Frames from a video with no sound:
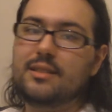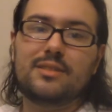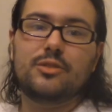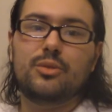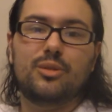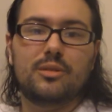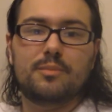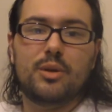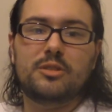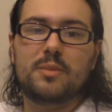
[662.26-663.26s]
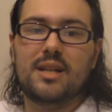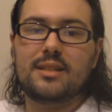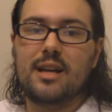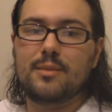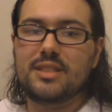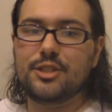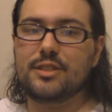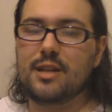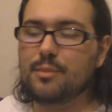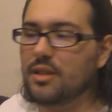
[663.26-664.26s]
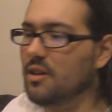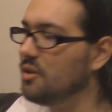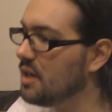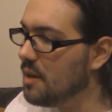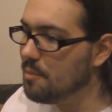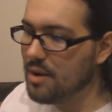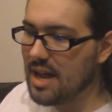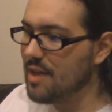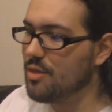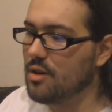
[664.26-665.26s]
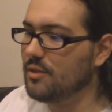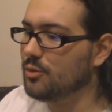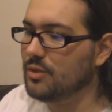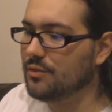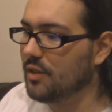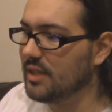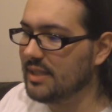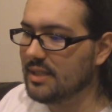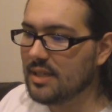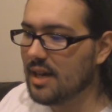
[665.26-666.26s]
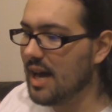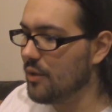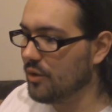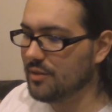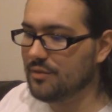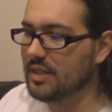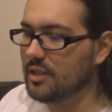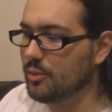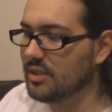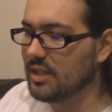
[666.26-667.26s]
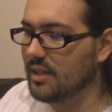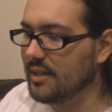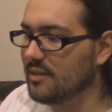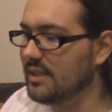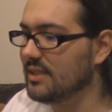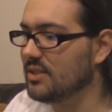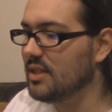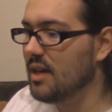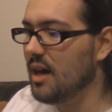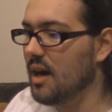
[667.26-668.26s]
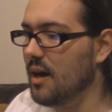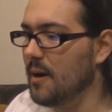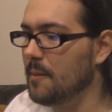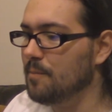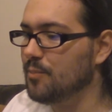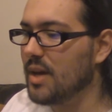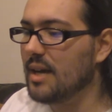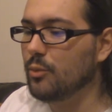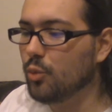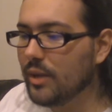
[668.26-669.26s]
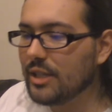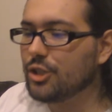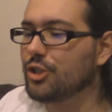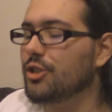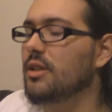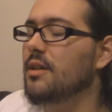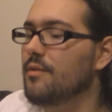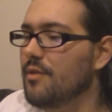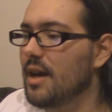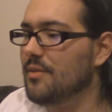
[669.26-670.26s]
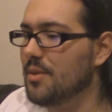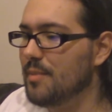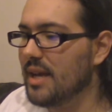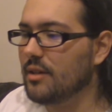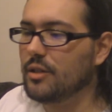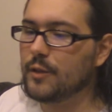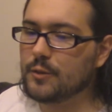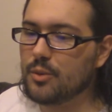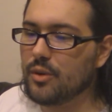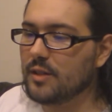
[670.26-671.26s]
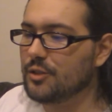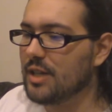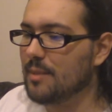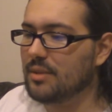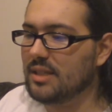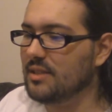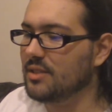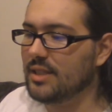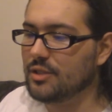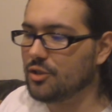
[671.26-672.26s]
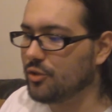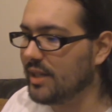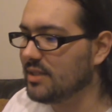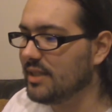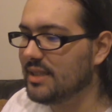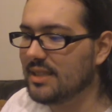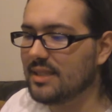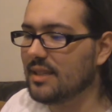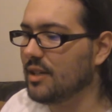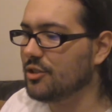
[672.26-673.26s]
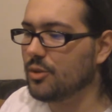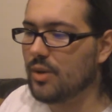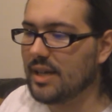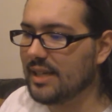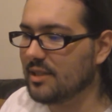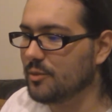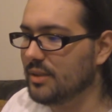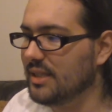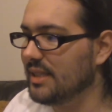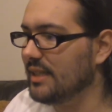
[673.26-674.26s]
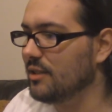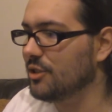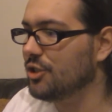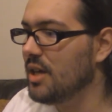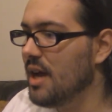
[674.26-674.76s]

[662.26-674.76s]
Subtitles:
That's cool. Post about it in the comment section down below. But I thought this was funny. I thought the video was hilarious. I wish that the mayor could have spoken in Japanese and they just translated it. Not sure why he had to speak in English,